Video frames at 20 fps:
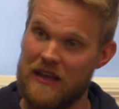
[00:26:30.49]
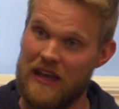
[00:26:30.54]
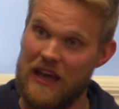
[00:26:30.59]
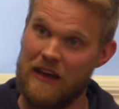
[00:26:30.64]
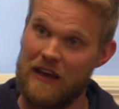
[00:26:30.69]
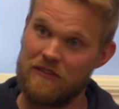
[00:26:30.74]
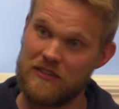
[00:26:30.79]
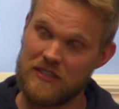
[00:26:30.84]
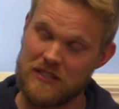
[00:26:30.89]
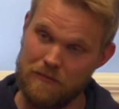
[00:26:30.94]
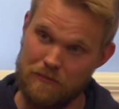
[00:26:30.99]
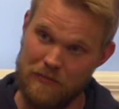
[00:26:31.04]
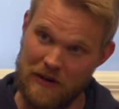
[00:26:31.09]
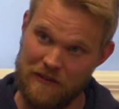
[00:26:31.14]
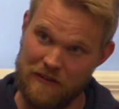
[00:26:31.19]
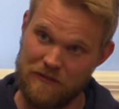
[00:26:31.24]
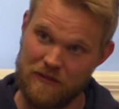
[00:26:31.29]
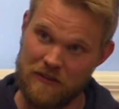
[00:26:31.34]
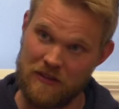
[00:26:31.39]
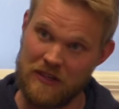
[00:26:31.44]
It gave us a
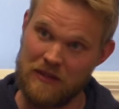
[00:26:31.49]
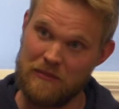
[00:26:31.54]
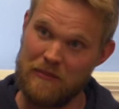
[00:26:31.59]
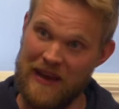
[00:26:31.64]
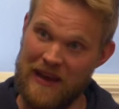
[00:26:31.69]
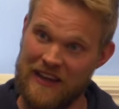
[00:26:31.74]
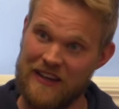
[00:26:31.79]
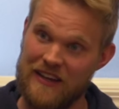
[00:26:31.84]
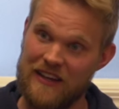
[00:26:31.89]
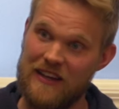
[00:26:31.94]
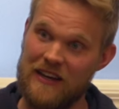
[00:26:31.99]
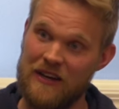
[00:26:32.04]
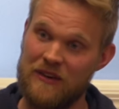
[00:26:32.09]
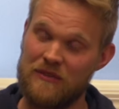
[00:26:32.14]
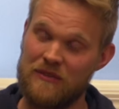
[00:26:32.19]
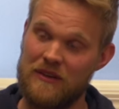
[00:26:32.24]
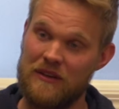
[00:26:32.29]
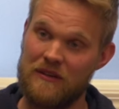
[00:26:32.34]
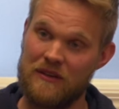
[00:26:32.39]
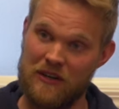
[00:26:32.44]
buffer in the bank
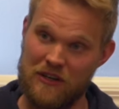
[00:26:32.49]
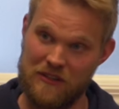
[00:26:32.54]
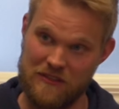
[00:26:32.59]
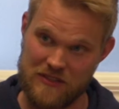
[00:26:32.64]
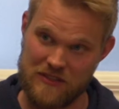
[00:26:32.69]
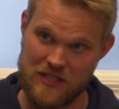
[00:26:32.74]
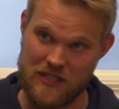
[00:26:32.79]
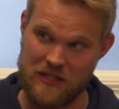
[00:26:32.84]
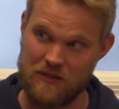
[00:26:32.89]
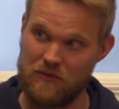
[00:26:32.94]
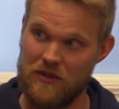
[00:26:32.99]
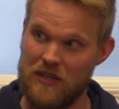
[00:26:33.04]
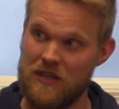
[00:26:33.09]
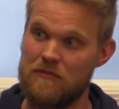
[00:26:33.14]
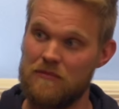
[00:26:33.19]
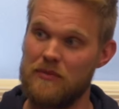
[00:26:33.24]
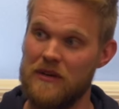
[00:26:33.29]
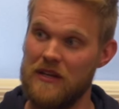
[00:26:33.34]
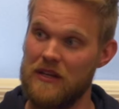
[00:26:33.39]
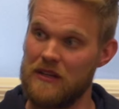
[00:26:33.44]
account, and all of a sudden we
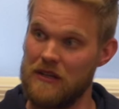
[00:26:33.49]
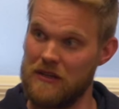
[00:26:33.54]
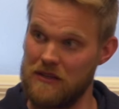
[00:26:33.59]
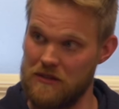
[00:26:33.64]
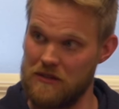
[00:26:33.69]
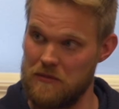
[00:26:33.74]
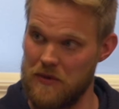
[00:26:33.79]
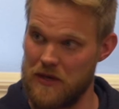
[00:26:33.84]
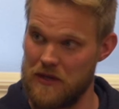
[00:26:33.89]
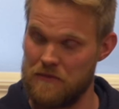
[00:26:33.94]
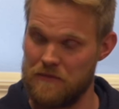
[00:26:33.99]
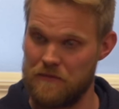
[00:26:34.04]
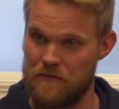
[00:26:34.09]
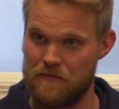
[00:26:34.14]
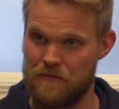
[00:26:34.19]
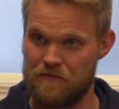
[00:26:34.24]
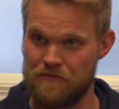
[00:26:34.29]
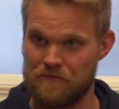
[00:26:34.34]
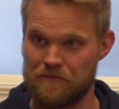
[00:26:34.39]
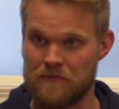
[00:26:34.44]
can breathe a little
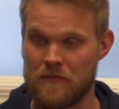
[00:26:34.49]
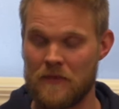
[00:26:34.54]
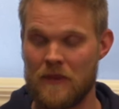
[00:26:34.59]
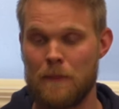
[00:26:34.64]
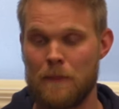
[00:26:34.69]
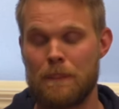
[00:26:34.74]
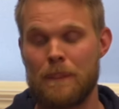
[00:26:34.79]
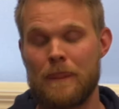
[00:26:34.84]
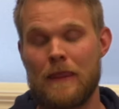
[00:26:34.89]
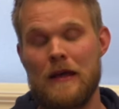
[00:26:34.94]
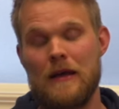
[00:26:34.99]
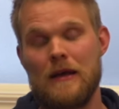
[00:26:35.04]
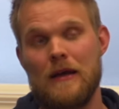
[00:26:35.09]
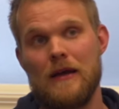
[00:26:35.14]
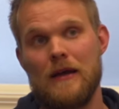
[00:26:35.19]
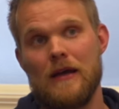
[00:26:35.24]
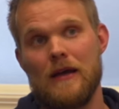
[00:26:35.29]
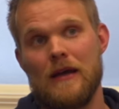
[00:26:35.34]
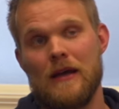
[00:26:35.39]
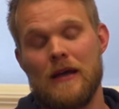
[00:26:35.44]
bit.
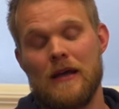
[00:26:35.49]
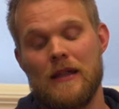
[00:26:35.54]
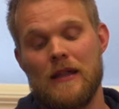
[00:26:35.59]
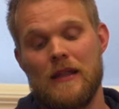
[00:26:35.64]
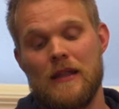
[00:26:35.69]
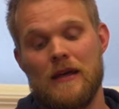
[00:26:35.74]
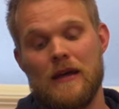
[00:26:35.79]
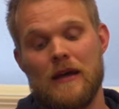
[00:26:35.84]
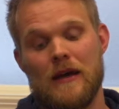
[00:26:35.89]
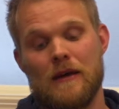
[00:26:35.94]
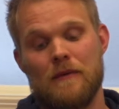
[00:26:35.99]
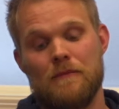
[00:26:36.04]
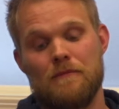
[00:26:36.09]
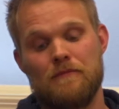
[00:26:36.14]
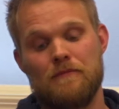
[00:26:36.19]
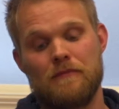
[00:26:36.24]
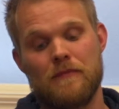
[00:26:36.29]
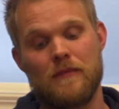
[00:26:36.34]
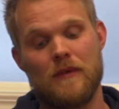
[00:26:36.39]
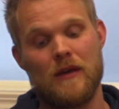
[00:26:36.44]
And
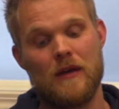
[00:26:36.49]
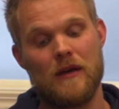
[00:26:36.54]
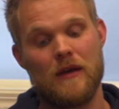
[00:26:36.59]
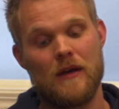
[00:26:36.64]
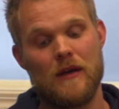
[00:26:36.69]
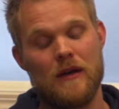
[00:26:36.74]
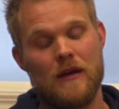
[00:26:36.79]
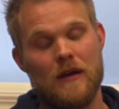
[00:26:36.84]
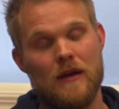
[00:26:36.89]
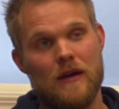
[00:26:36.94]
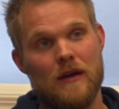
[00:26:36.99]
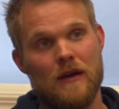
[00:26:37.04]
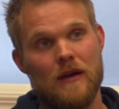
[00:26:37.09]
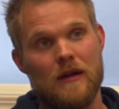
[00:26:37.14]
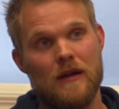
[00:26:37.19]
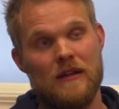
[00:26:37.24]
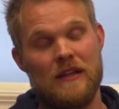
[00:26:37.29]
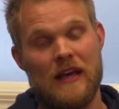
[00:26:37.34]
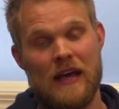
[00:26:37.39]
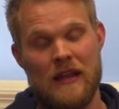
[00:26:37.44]

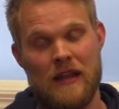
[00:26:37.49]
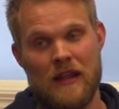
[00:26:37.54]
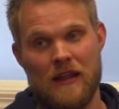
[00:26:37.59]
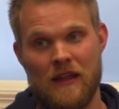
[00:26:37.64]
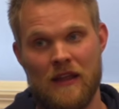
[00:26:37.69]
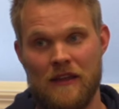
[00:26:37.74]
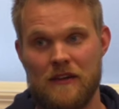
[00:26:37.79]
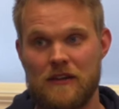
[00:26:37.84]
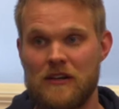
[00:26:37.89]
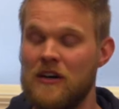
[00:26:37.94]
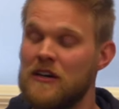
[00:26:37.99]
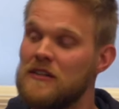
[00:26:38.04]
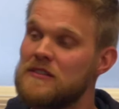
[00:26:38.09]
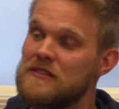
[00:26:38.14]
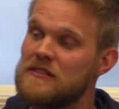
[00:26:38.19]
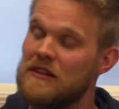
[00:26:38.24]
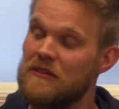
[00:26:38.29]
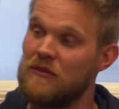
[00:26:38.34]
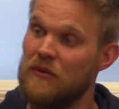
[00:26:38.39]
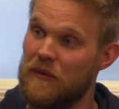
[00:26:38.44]
then another
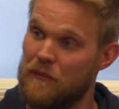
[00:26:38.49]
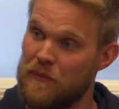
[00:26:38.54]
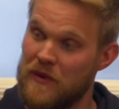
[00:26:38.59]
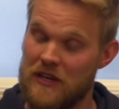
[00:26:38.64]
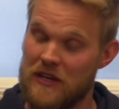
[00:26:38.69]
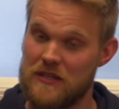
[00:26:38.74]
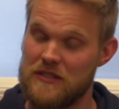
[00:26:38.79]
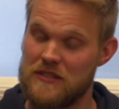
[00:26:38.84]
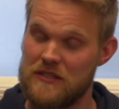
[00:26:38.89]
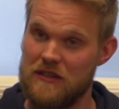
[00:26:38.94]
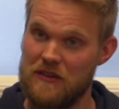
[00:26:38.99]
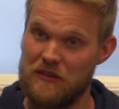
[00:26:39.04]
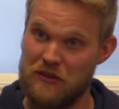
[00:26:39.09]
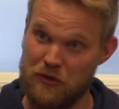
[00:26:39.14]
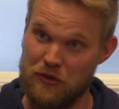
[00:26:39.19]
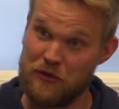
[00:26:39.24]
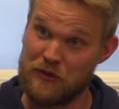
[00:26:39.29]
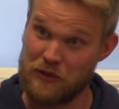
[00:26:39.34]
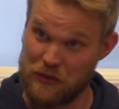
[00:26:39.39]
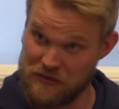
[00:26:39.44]
constant, well, because
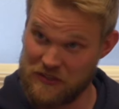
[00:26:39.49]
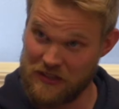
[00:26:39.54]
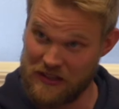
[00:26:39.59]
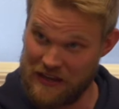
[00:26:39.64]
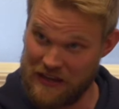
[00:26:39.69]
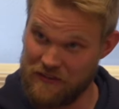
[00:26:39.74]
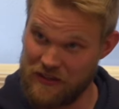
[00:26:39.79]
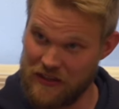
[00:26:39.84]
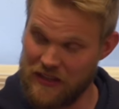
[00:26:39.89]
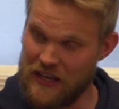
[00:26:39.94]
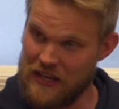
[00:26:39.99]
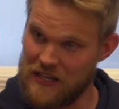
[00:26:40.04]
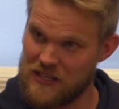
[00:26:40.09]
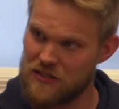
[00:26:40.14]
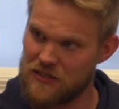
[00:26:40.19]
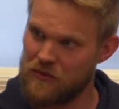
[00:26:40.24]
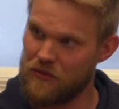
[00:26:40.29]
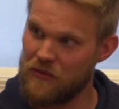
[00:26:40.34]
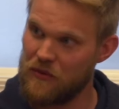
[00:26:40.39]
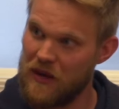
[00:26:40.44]
during those 11 days,
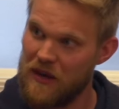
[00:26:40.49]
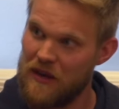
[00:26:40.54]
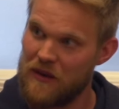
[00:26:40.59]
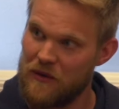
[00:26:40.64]
so